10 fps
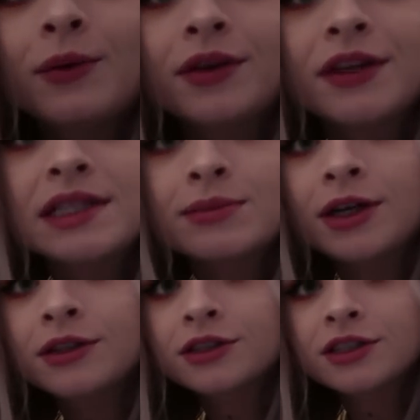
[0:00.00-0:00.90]
out with this
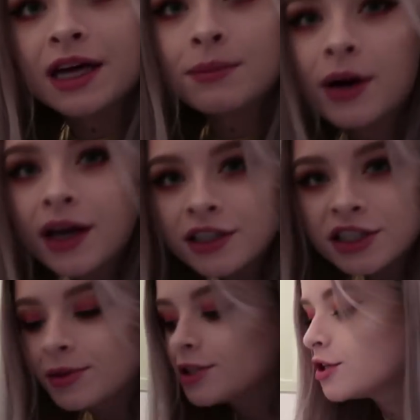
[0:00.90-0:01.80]
much. That might
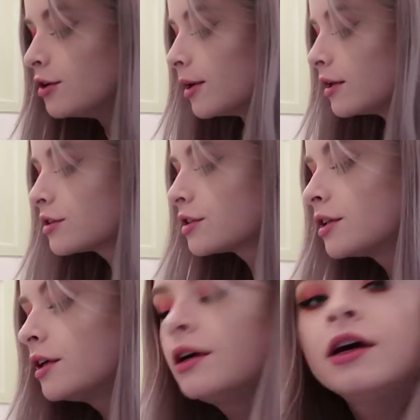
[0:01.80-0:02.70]
actually be too much.
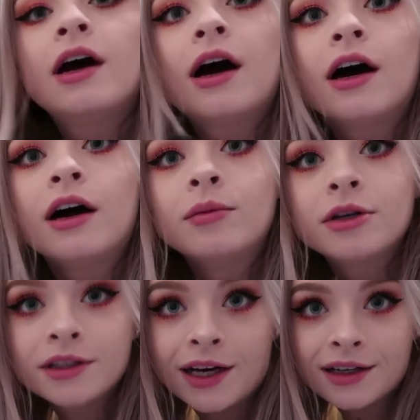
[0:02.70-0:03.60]

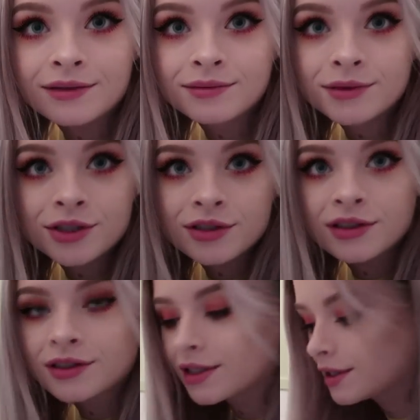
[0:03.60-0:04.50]
Yeah, it
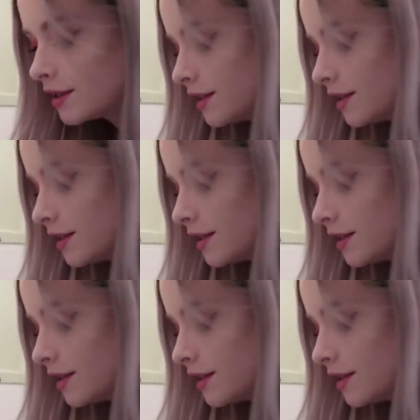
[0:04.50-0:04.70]
just looks like